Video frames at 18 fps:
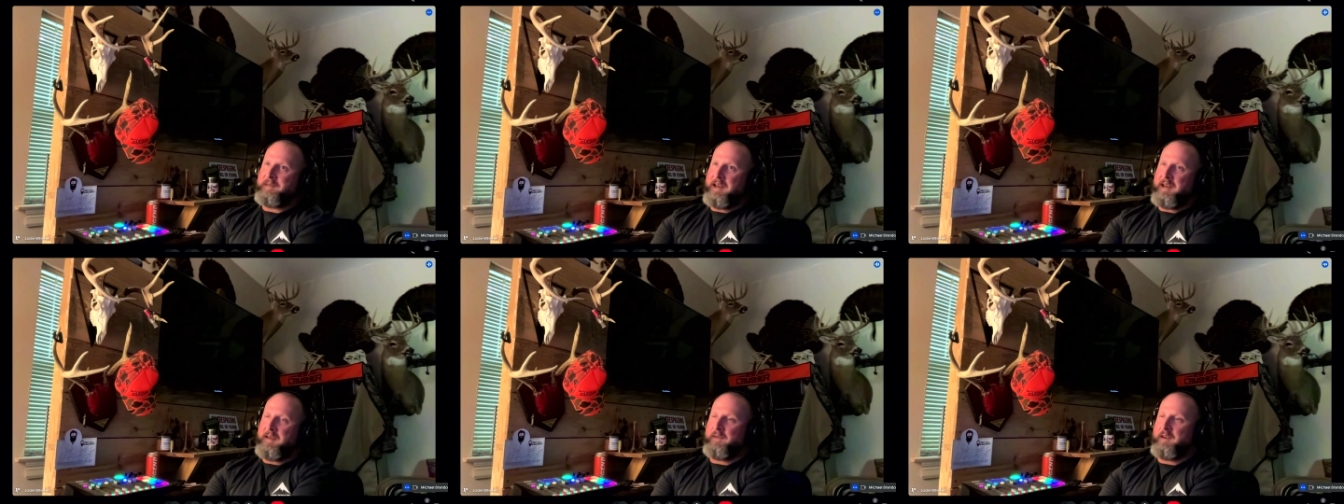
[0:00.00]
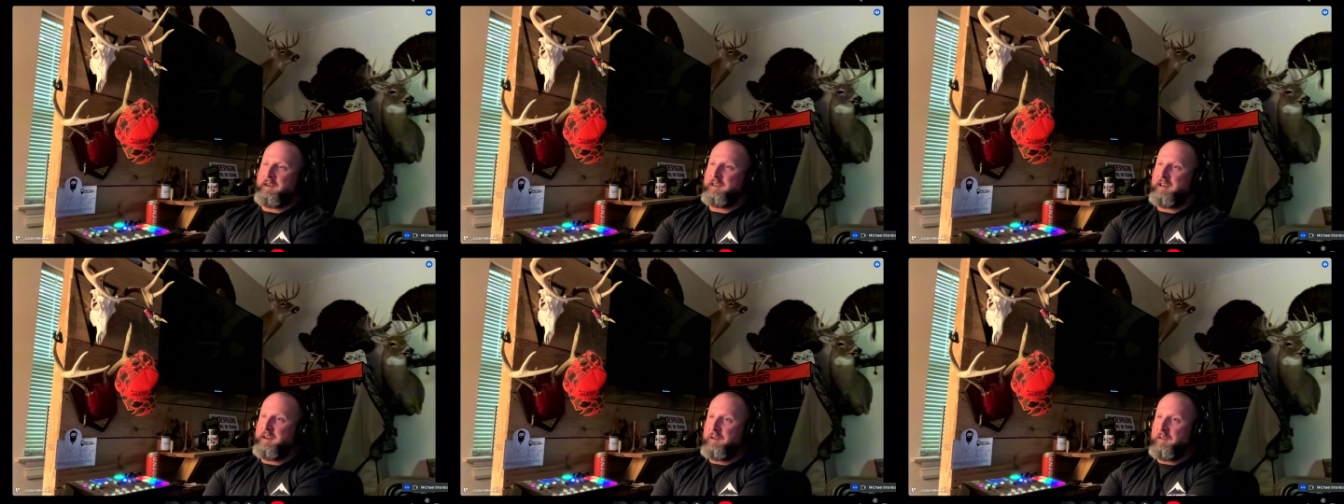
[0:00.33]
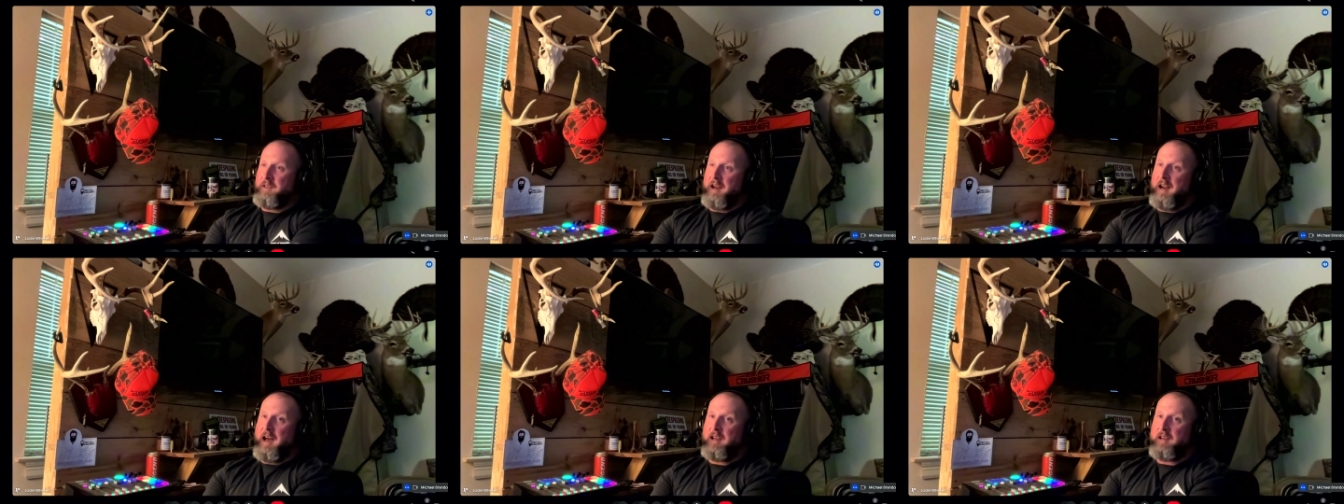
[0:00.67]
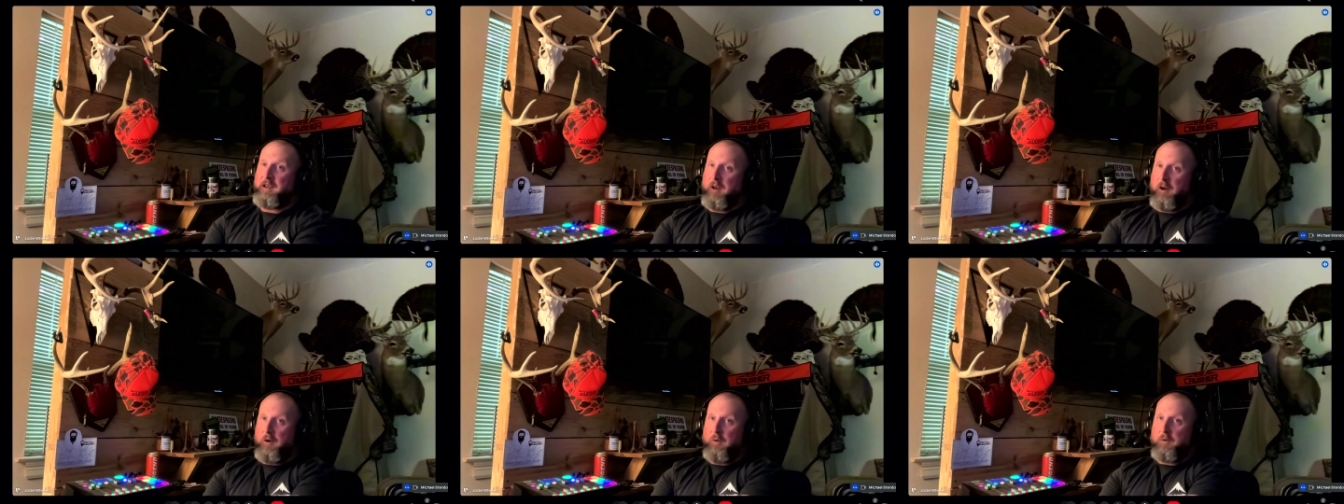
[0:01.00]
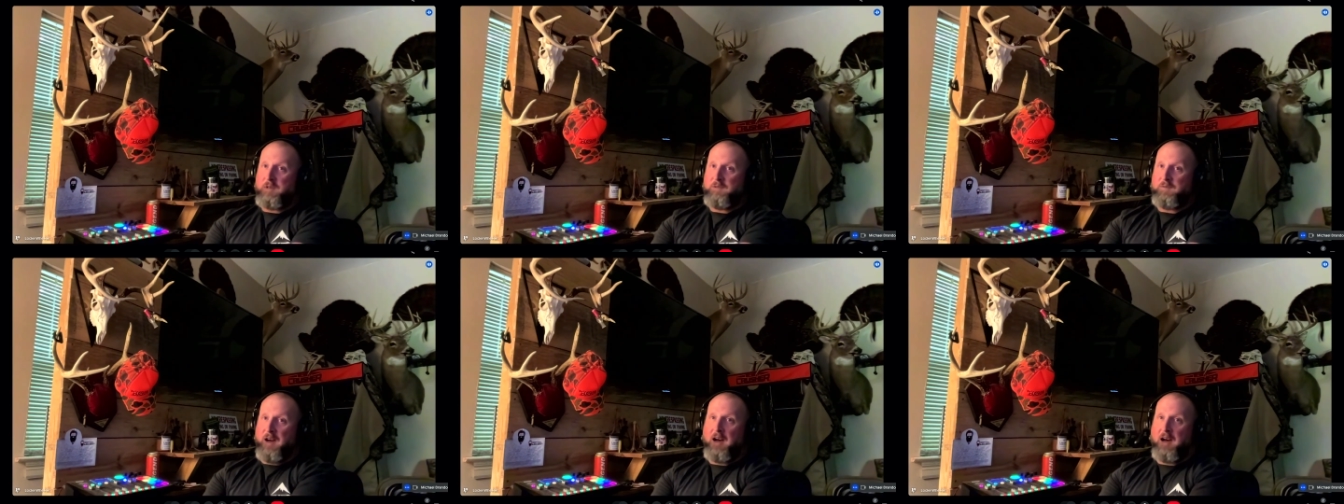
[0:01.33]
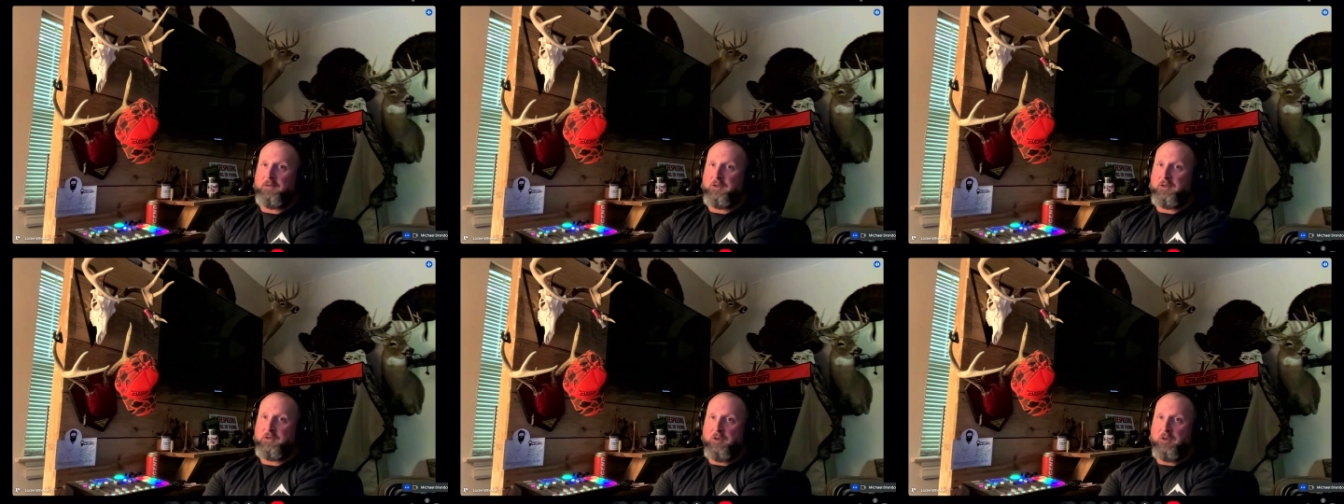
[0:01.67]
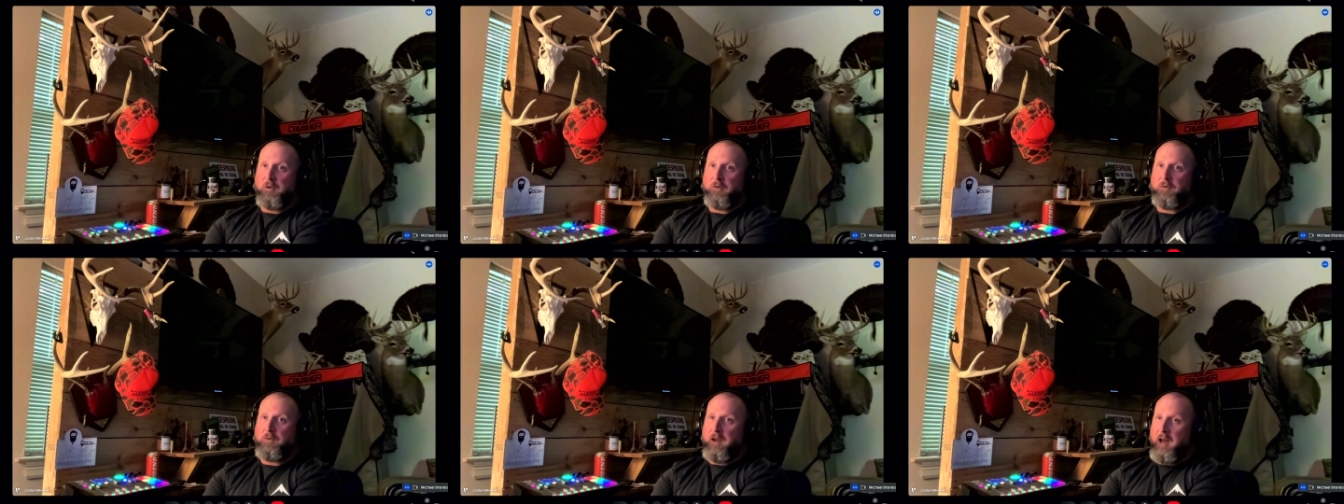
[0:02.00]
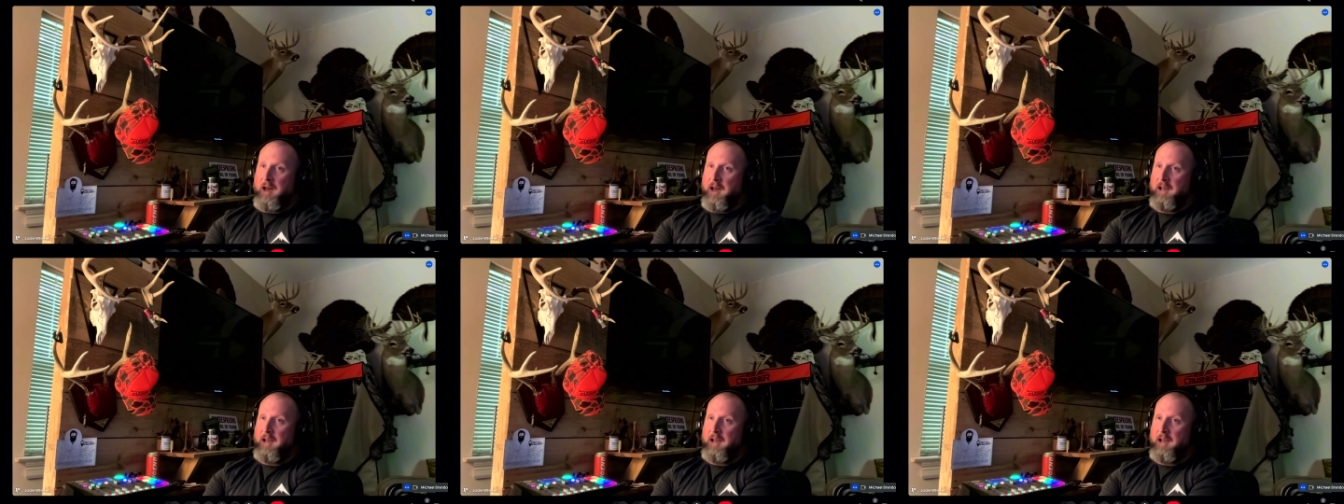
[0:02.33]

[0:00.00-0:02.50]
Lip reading: if a deer that I know is 5 years old,